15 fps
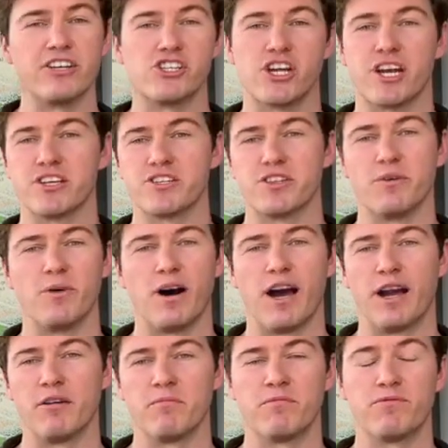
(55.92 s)
changed the
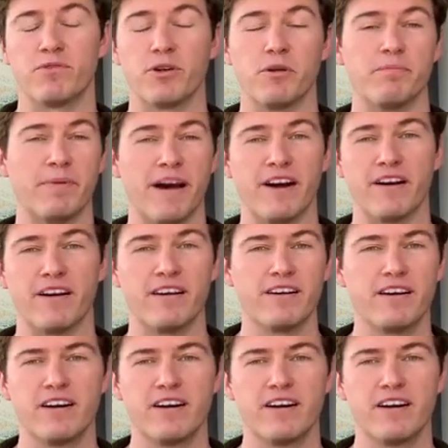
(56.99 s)
wine for the better.